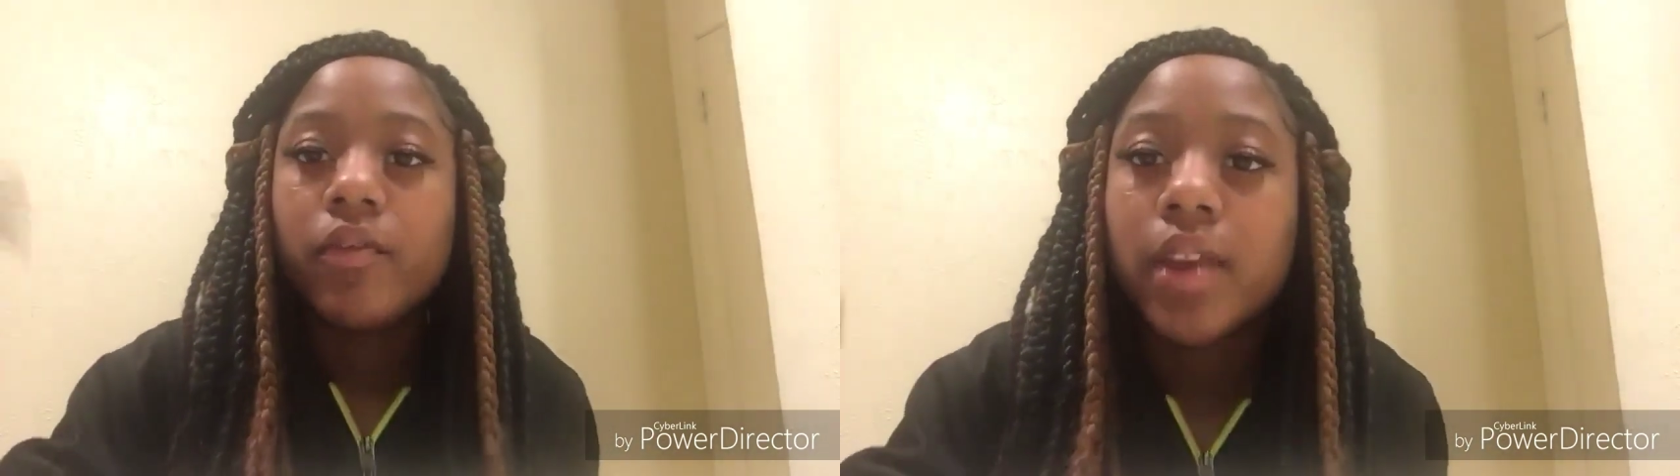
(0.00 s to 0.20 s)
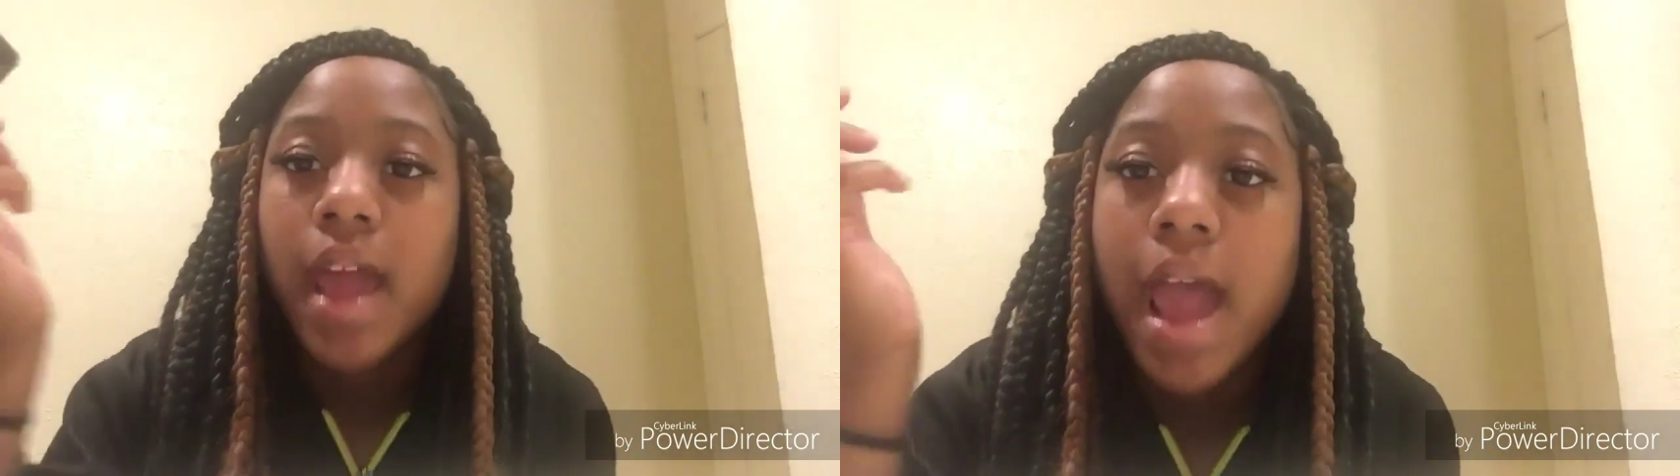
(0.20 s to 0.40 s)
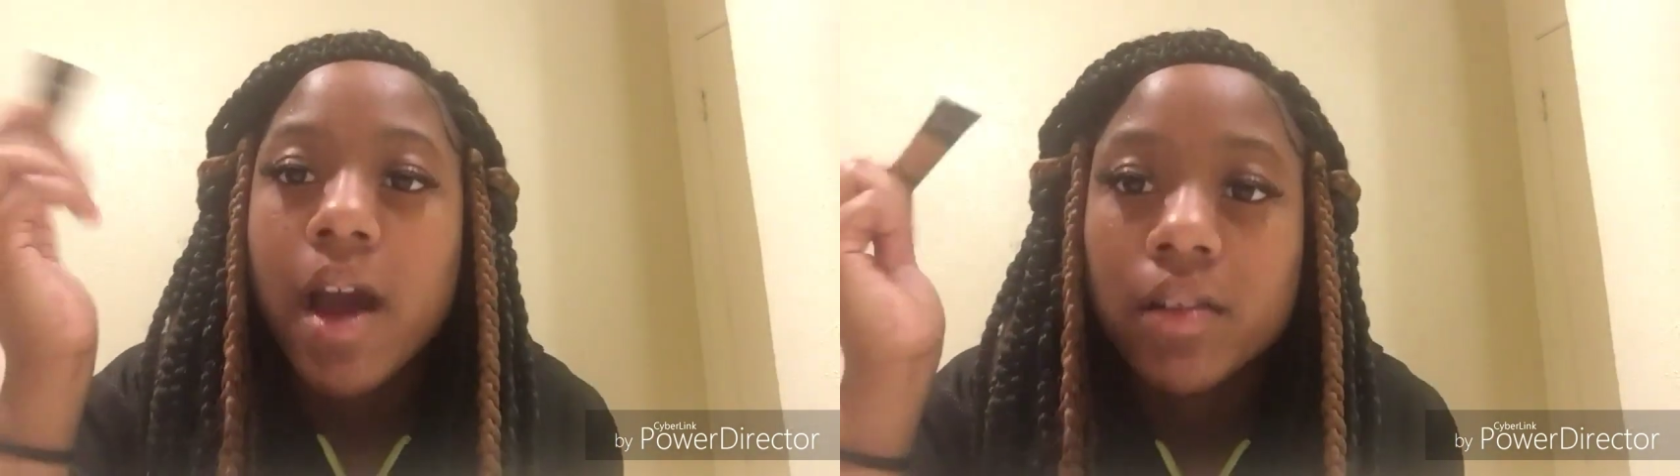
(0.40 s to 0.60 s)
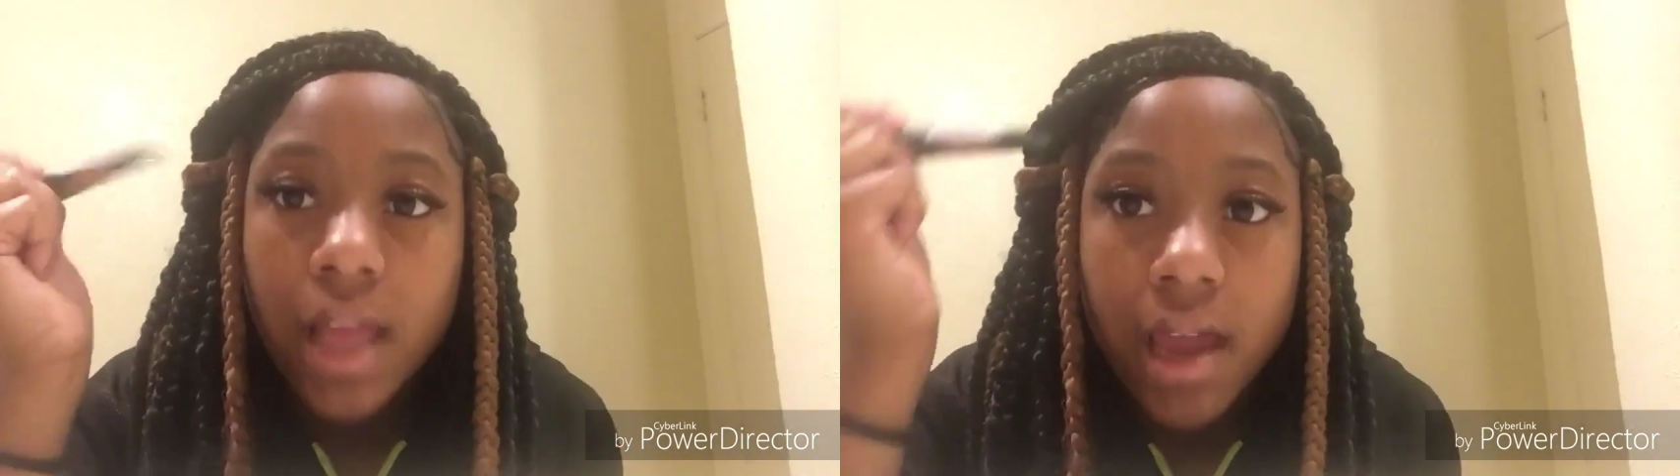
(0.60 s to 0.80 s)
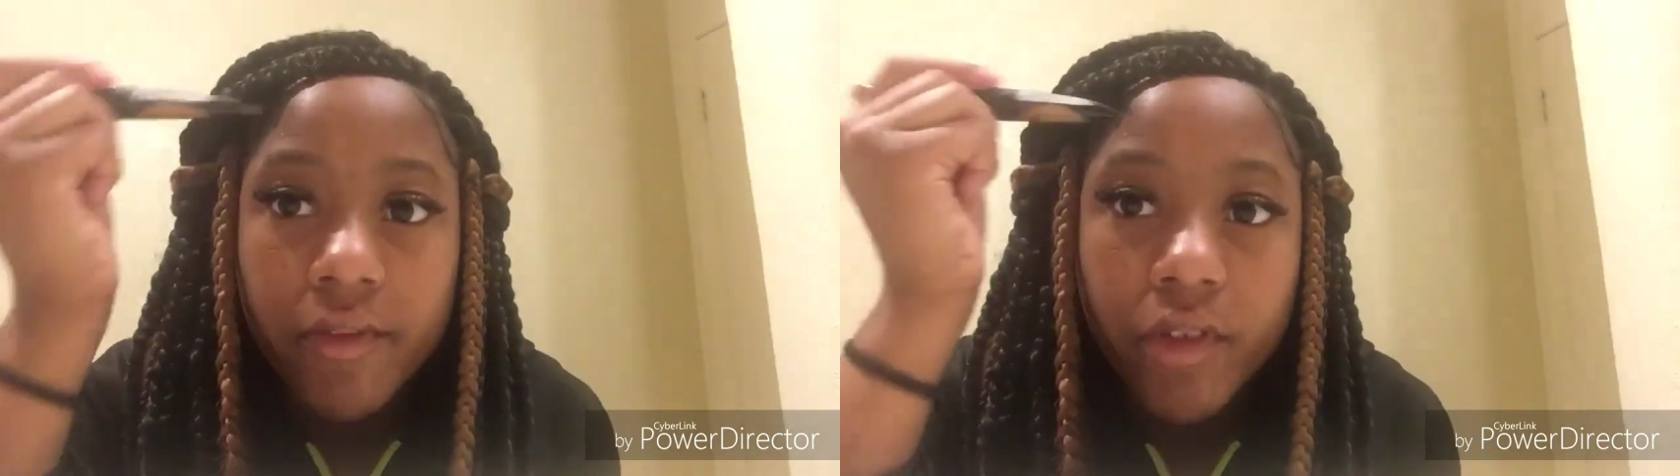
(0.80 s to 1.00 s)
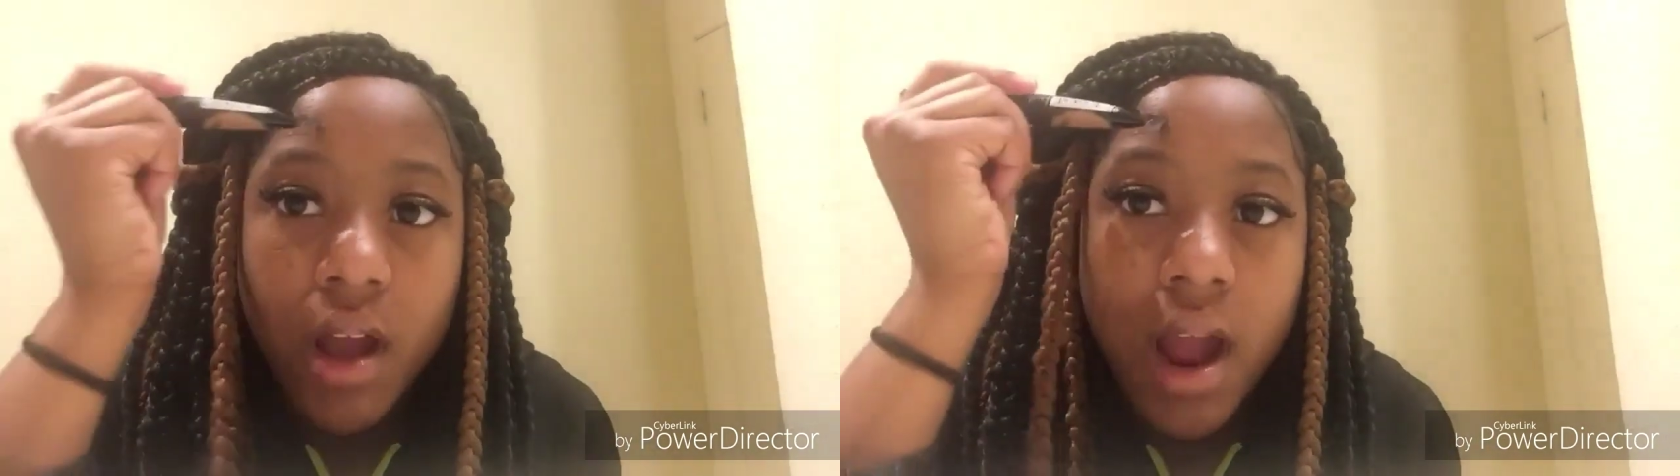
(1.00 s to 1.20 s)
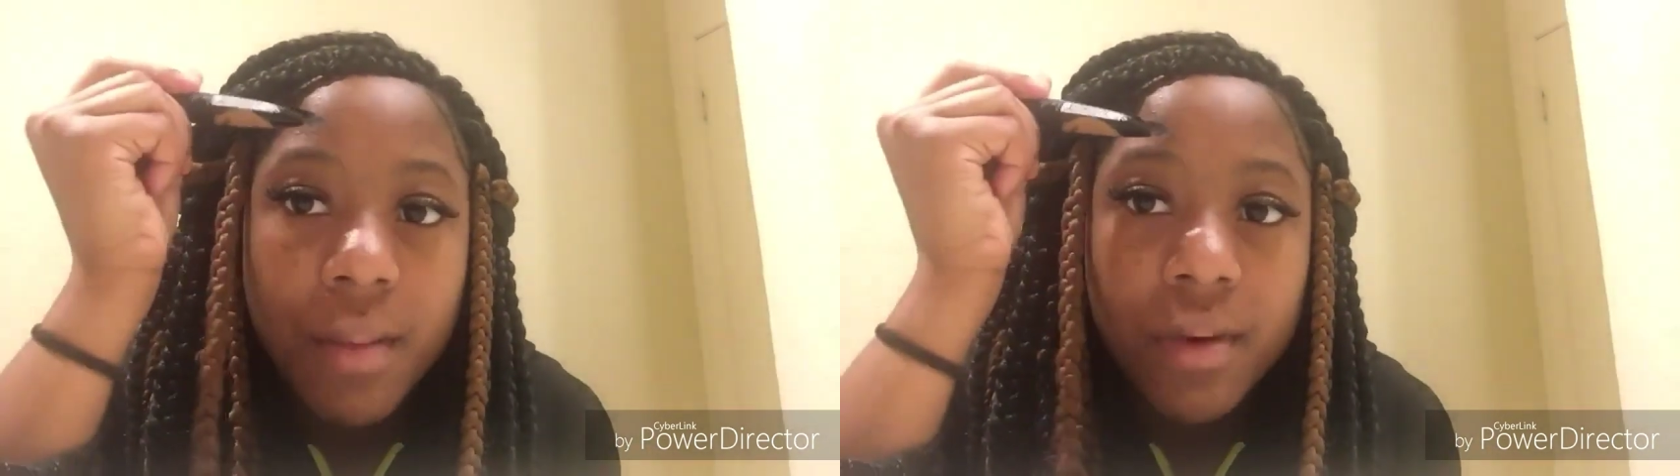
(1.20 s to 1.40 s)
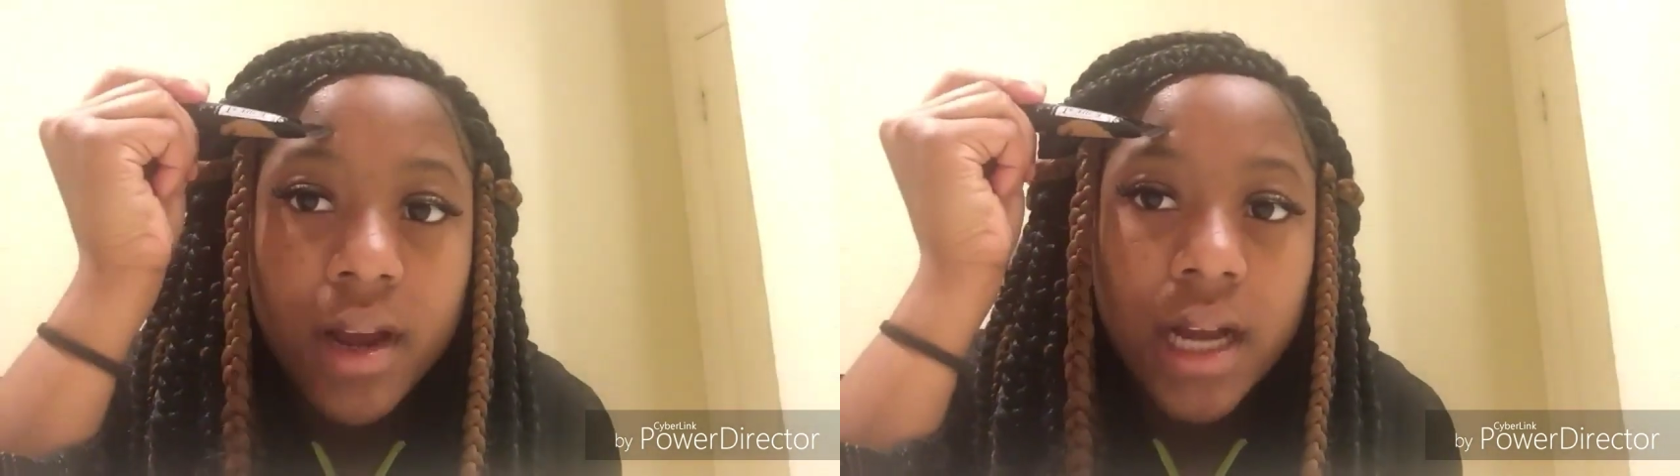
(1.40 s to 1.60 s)
for the outline of your
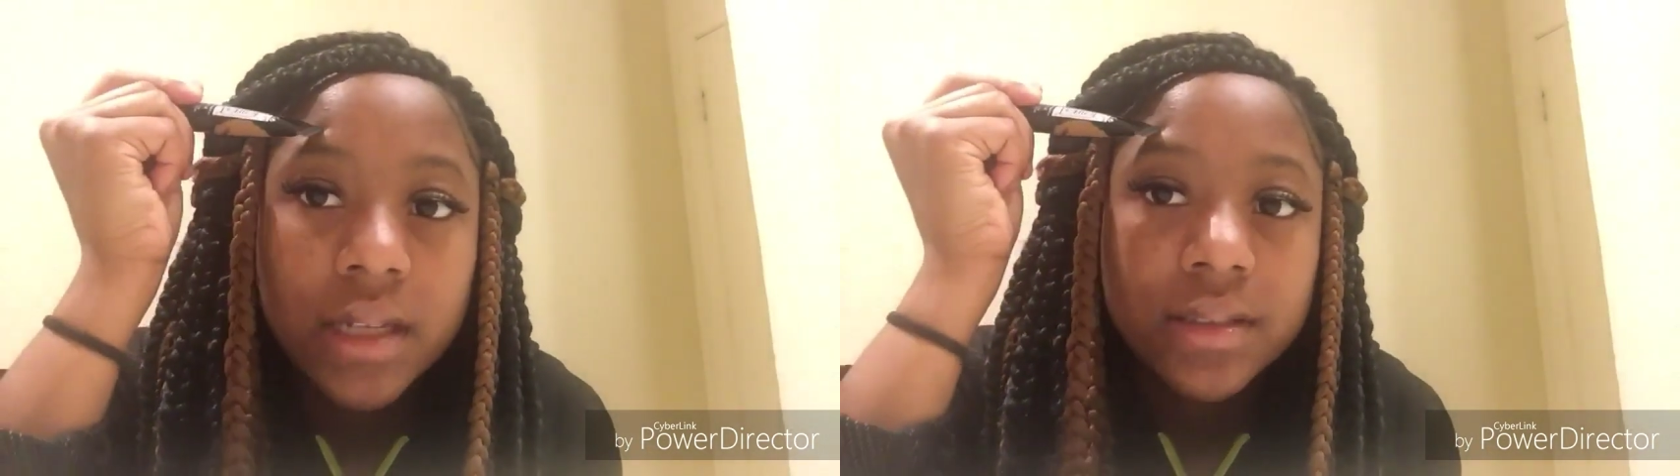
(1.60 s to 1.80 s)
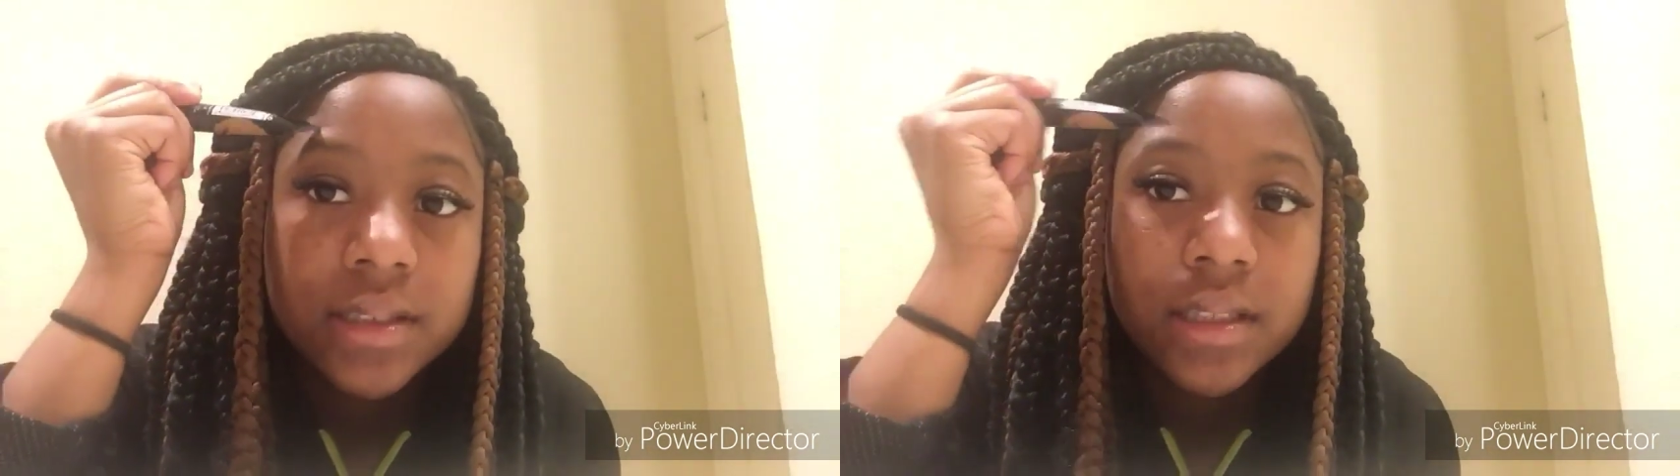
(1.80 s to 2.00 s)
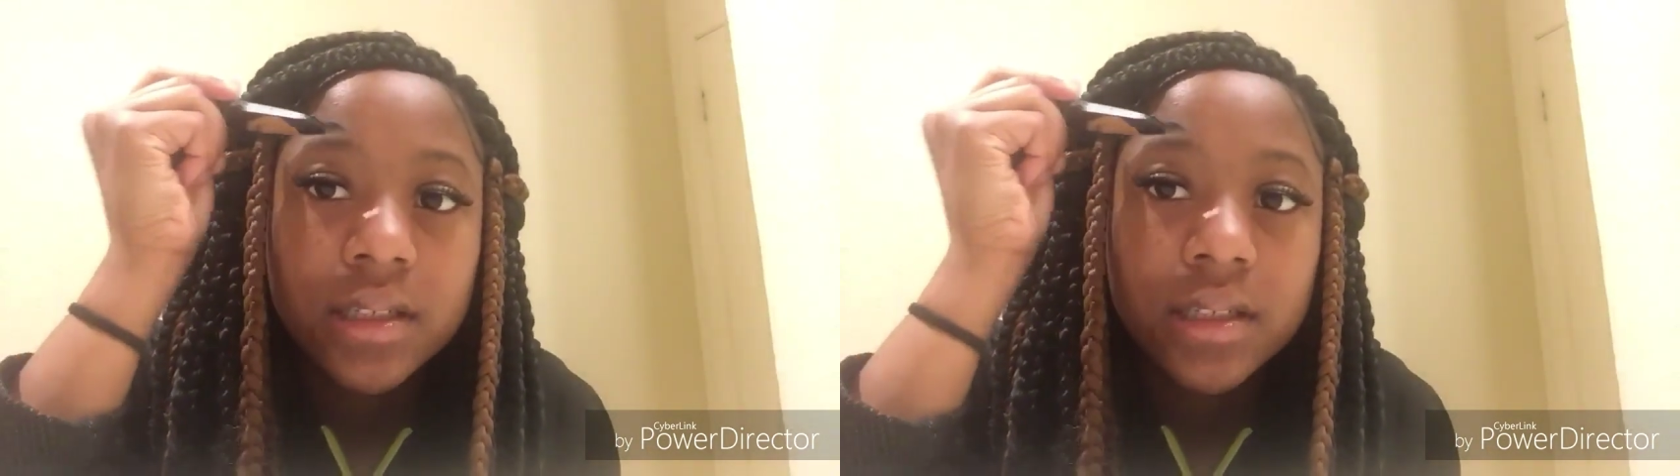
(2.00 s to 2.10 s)
eyebrow,